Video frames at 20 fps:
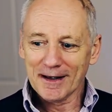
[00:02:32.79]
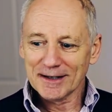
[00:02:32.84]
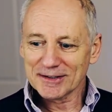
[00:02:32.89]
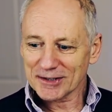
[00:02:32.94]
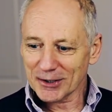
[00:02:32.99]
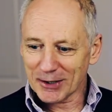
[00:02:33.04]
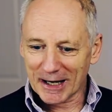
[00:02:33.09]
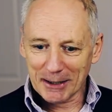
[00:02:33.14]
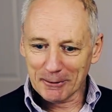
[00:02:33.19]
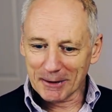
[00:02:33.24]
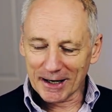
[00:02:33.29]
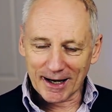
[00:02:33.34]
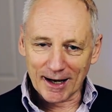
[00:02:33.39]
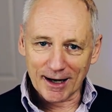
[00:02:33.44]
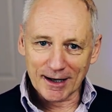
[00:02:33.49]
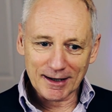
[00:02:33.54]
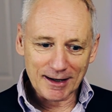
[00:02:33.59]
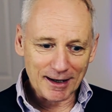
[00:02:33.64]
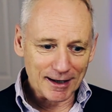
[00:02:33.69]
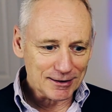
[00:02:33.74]
So, anyway,
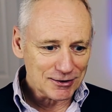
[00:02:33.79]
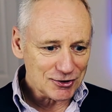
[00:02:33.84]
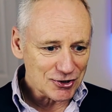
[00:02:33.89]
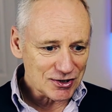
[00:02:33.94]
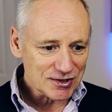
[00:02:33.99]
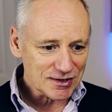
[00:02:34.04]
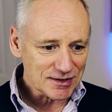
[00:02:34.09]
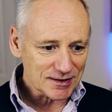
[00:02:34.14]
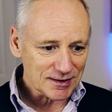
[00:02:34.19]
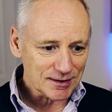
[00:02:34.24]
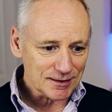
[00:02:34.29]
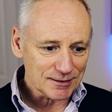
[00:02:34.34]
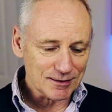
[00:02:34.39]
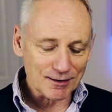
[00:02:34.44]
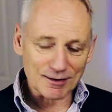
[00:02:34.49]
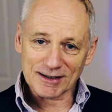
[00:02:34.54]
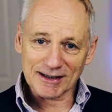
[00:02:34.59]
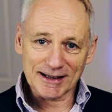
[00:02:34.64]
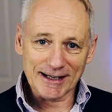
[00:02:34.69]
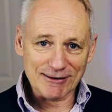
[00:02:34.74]
just
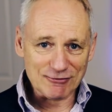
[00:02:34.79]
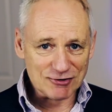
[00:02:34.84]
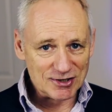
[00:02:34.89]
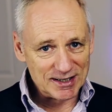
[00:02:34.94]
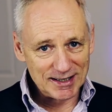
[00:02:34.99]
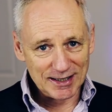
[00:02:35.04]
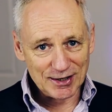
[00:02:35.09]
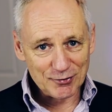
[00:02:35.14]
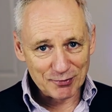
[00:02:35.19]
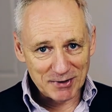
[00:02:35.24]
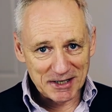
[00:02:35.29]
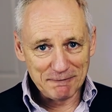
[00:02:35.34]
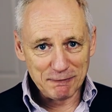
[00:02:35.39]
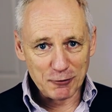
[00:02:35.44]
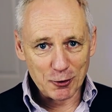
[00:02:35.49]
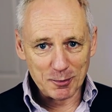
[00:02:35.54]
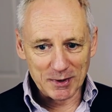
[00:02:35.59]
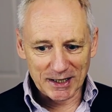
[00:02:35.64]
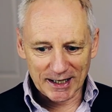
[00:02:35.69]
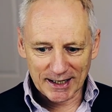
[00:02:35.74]
literally three,
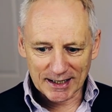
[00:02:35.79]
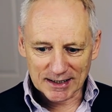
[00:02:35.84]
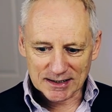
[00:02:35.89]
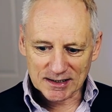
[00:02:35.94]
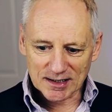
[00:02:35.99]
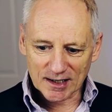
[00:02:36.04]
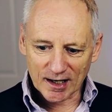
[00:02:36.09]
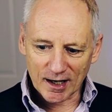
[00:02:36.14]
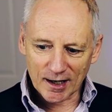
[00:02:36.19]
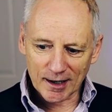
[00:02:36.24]
four minutes.